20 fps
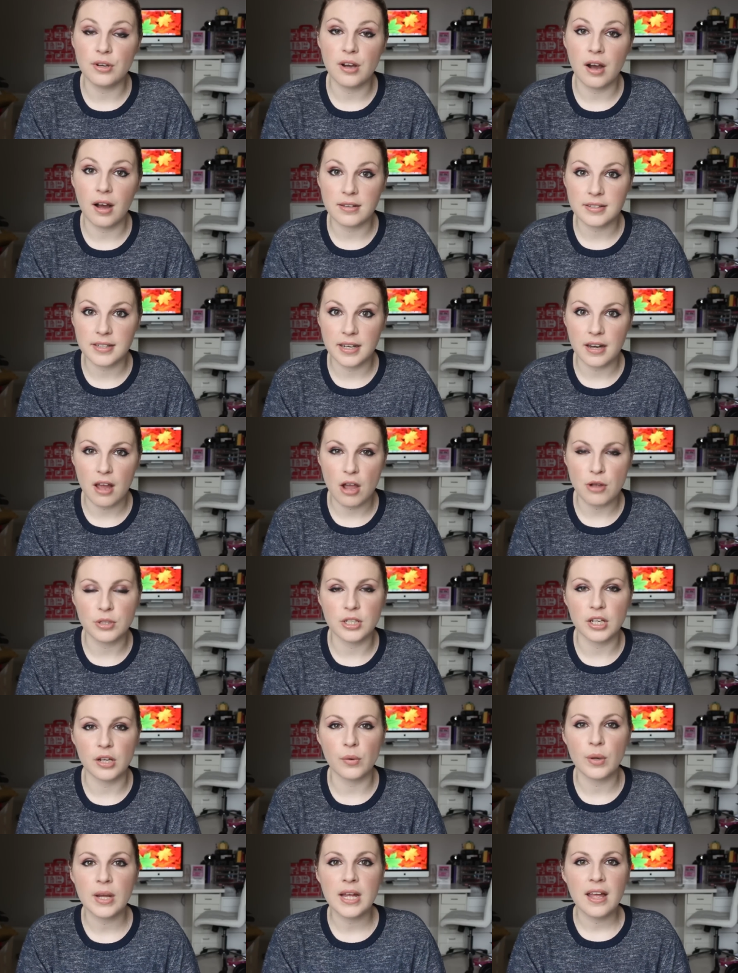you can't say no
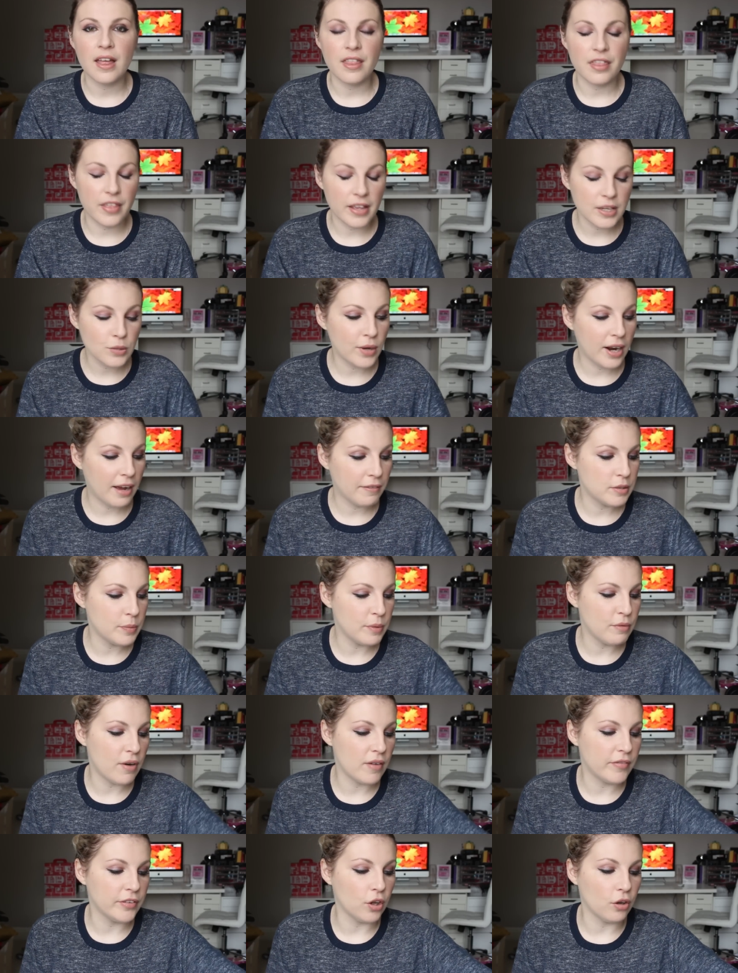to. This would have to be
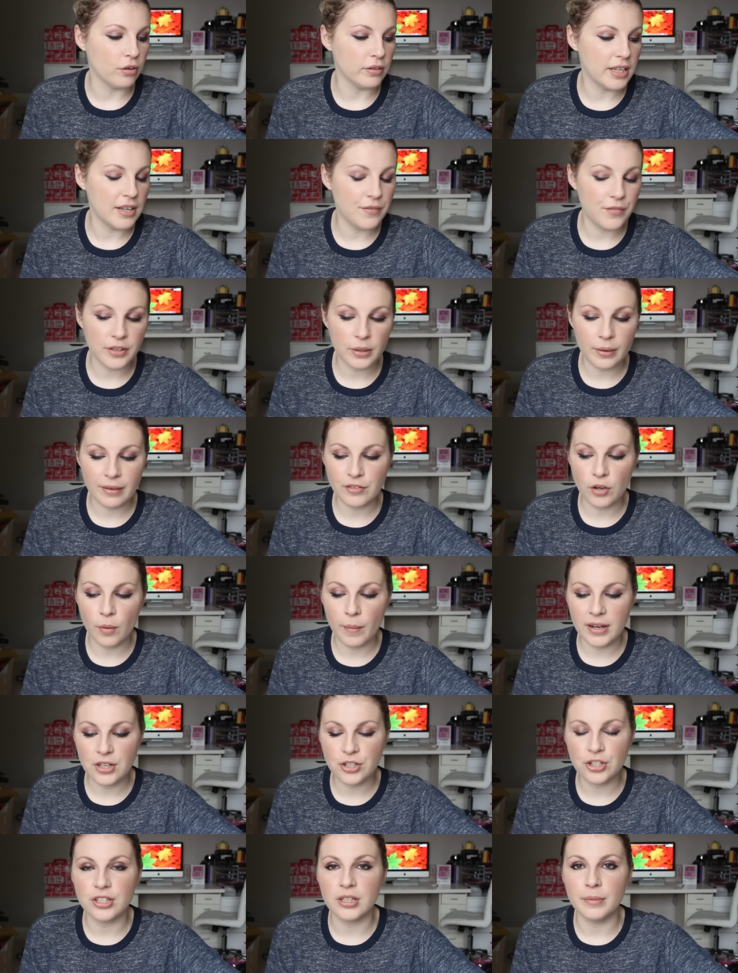Revlon, even though I've not
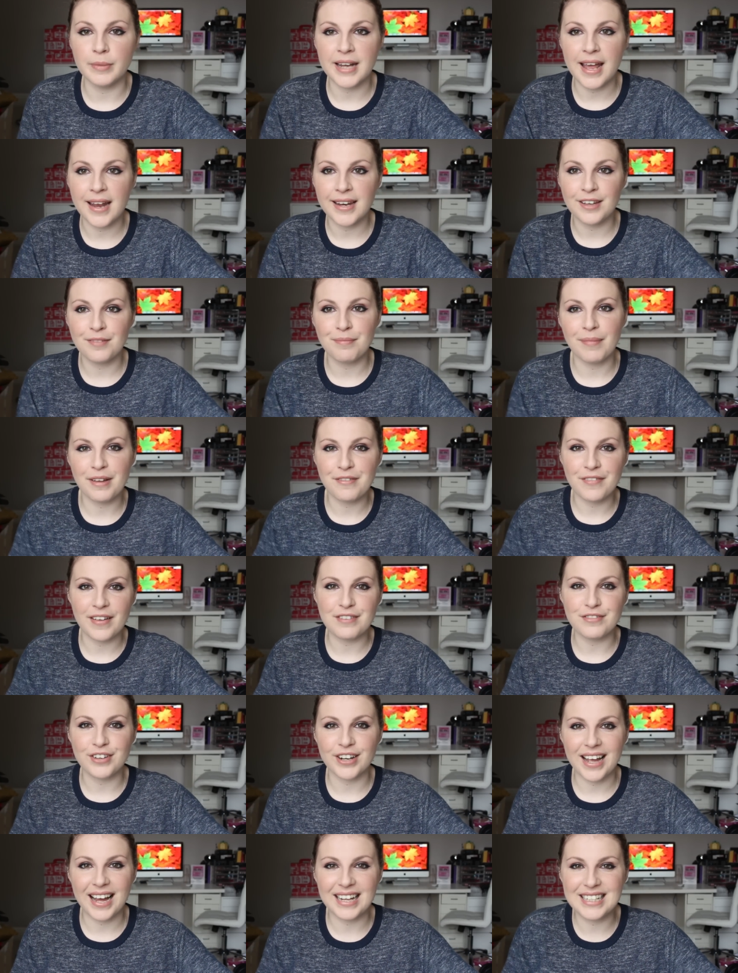mentioned them in any of my
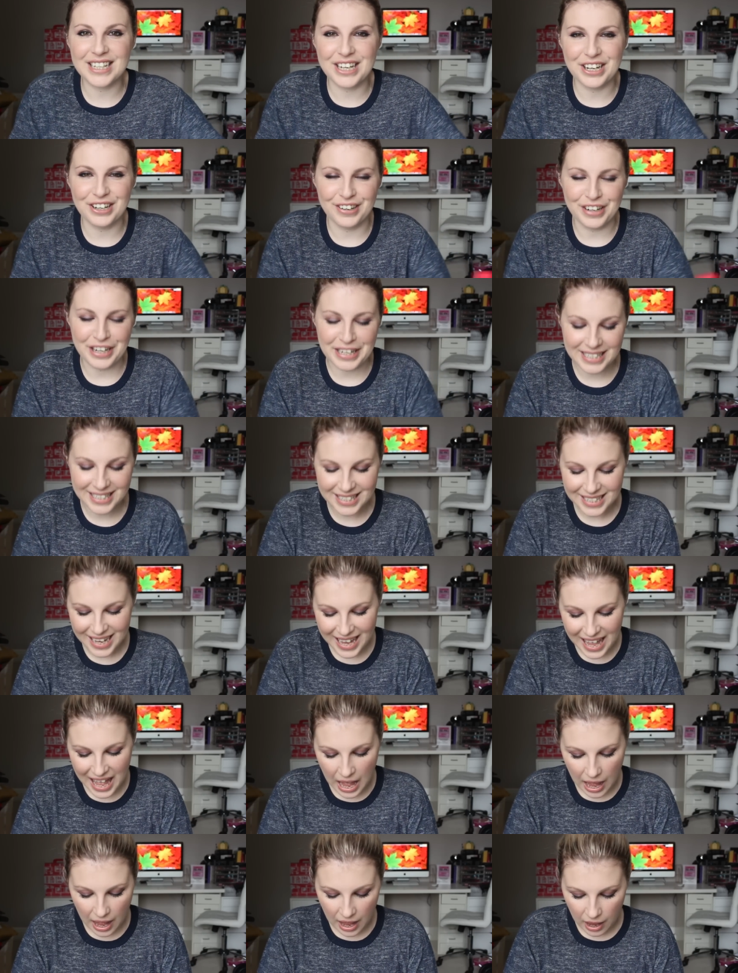favourite categories.
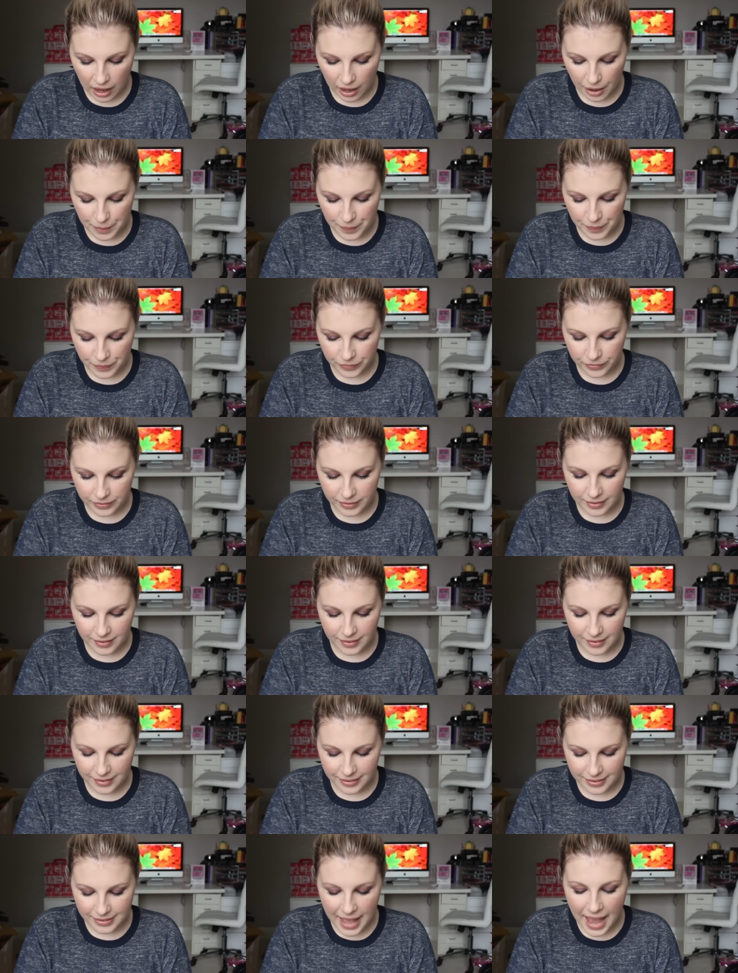
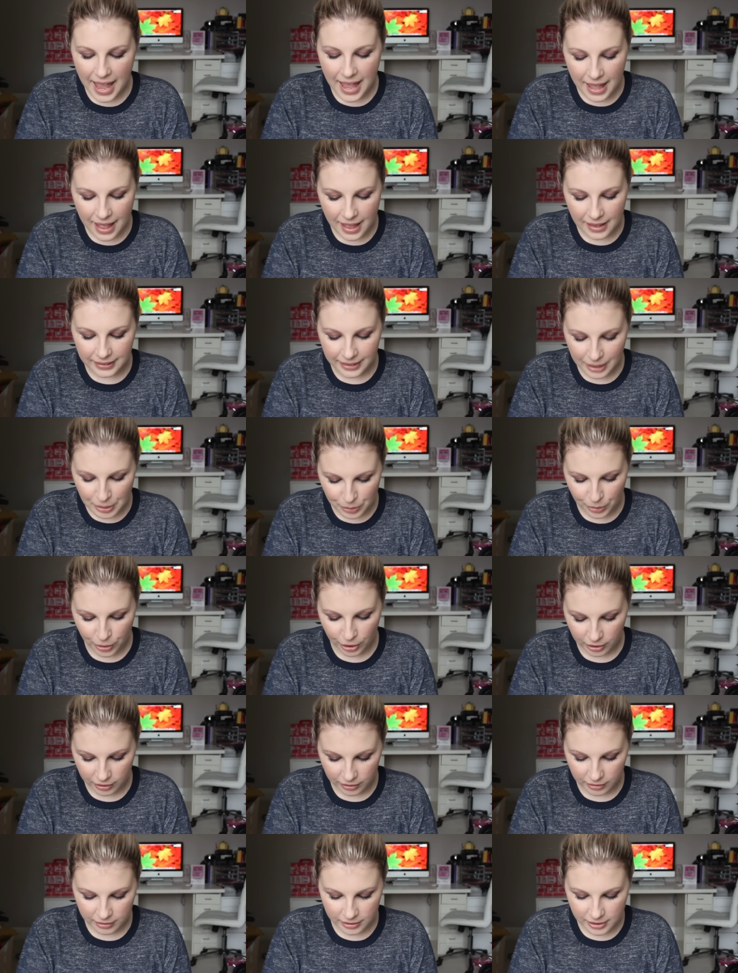Their lip
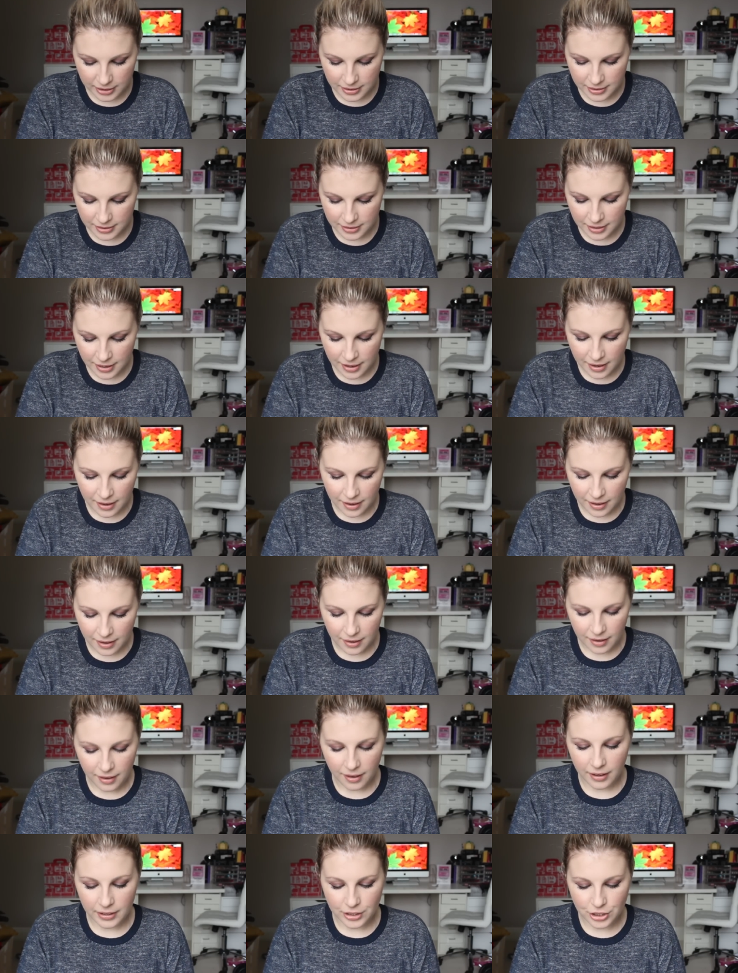products
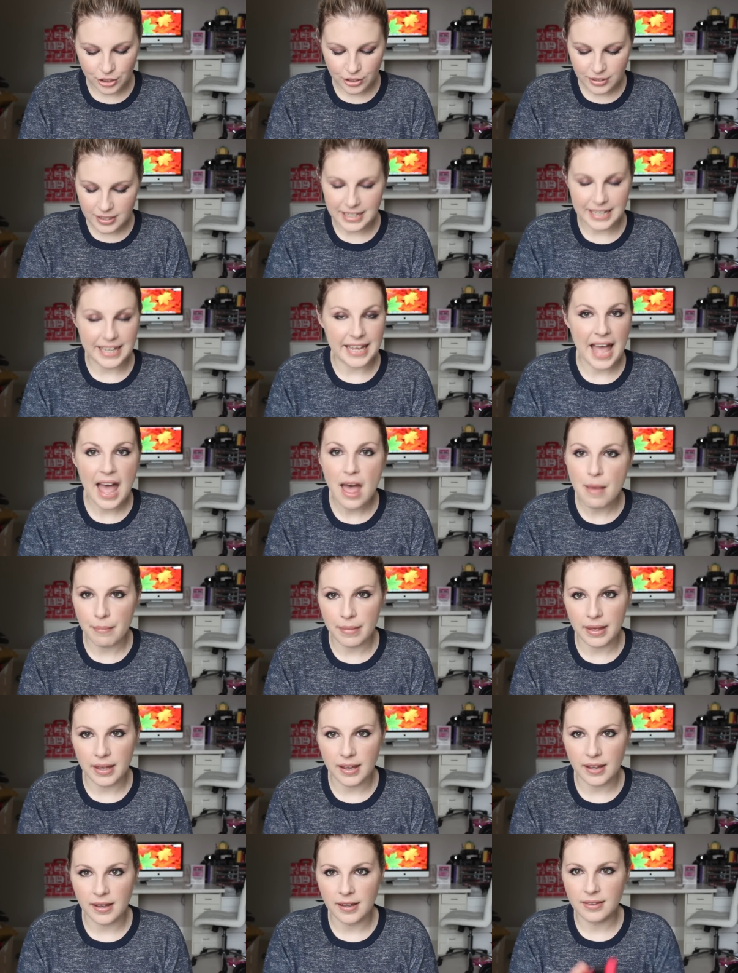just get
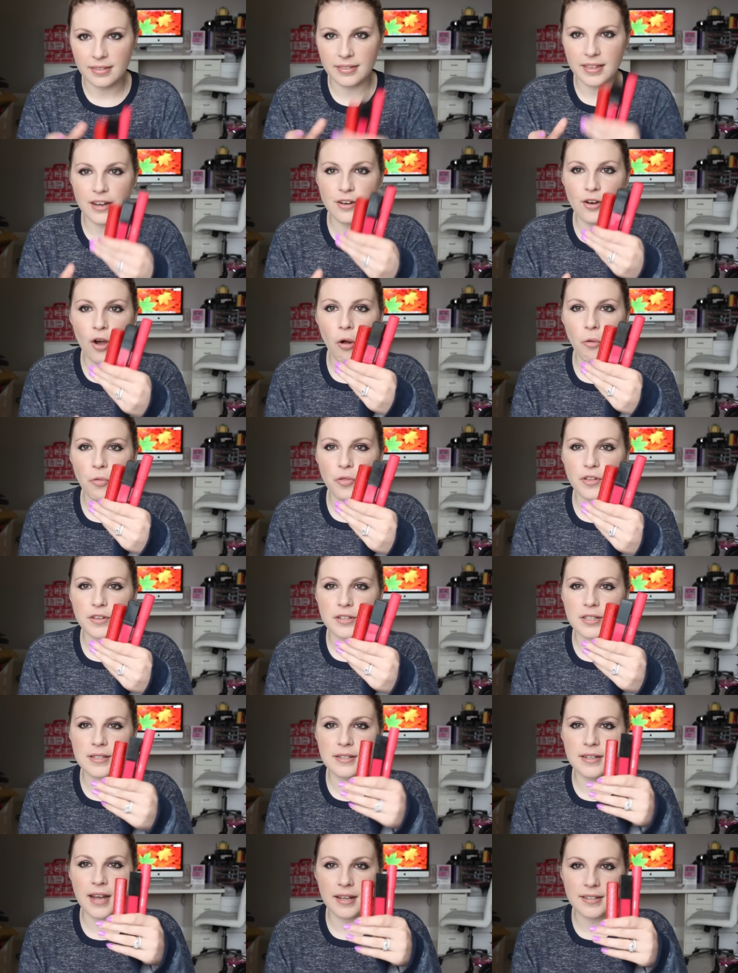me. They're not the
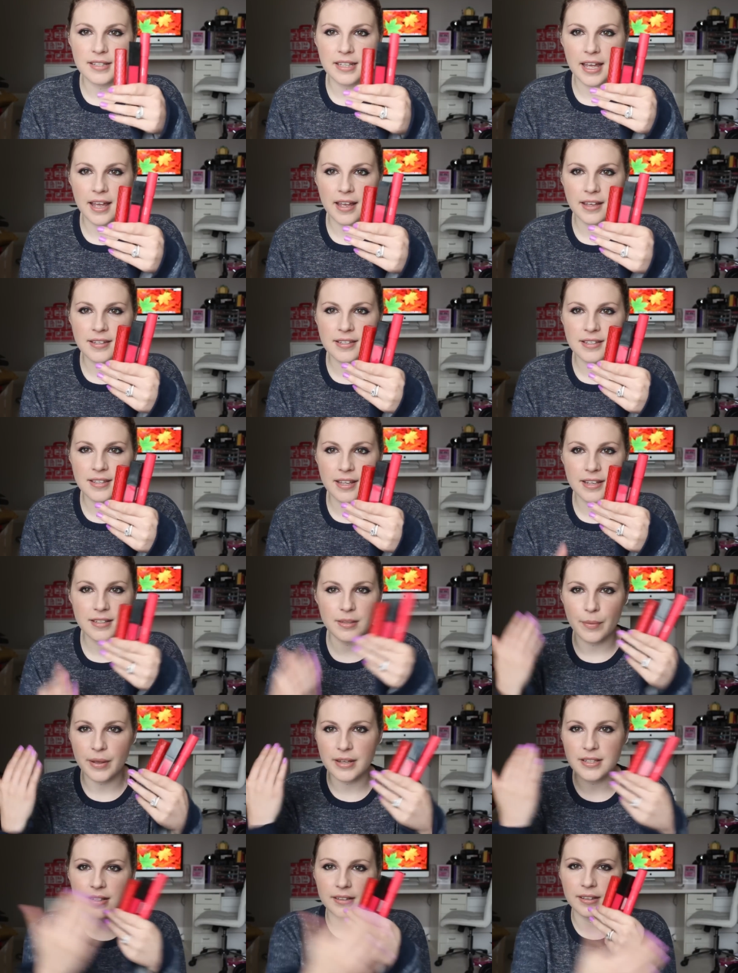snazziest. These
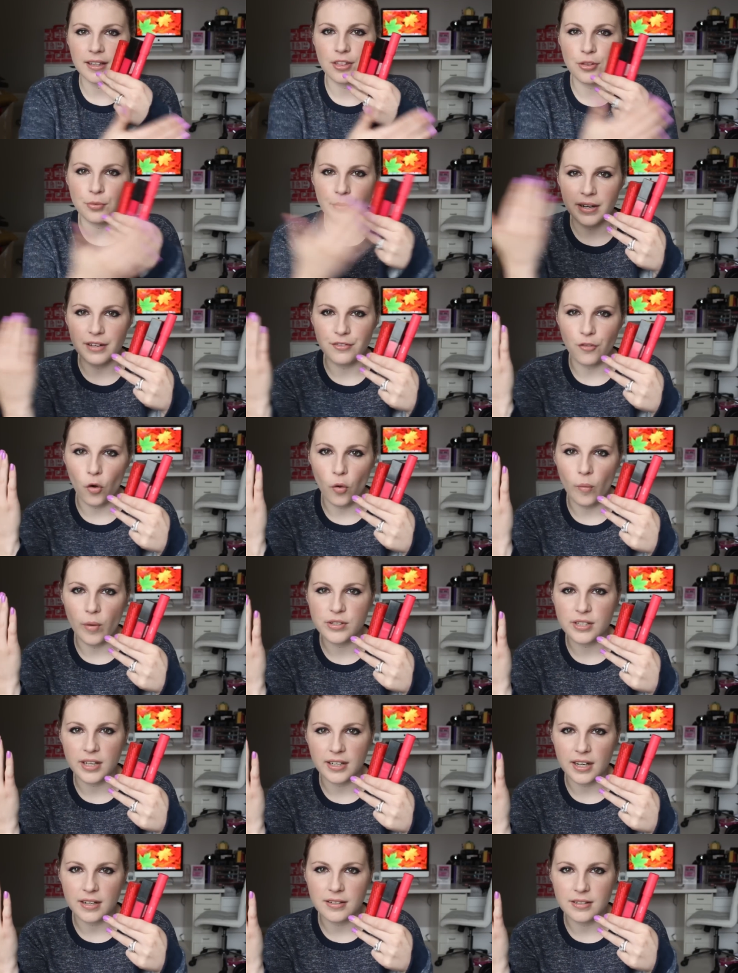are basically three of
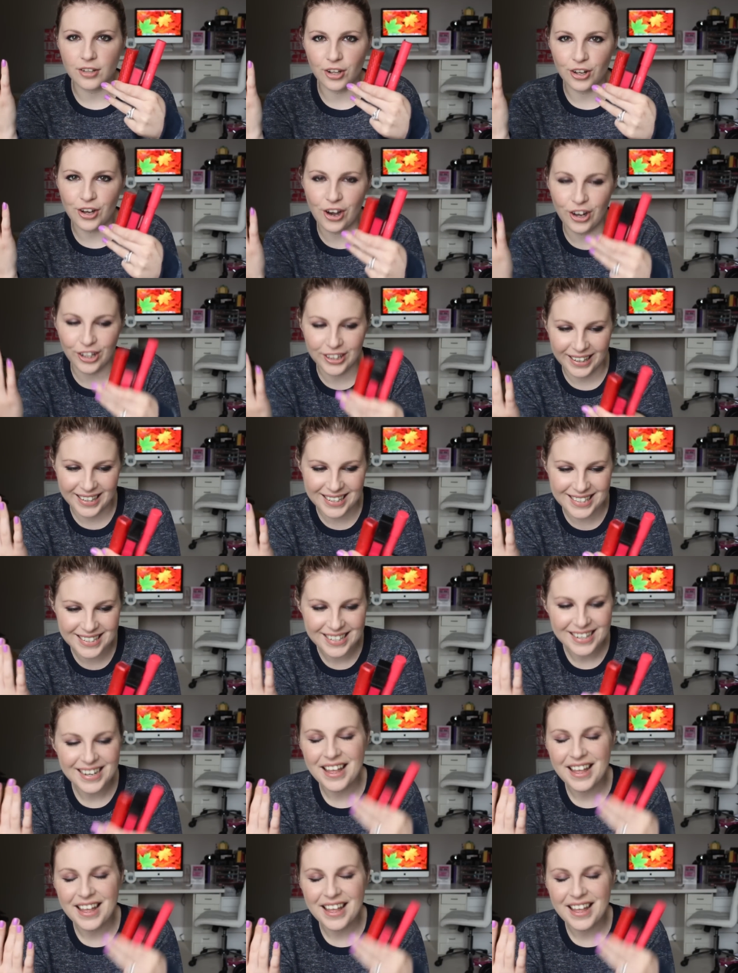almost identical colours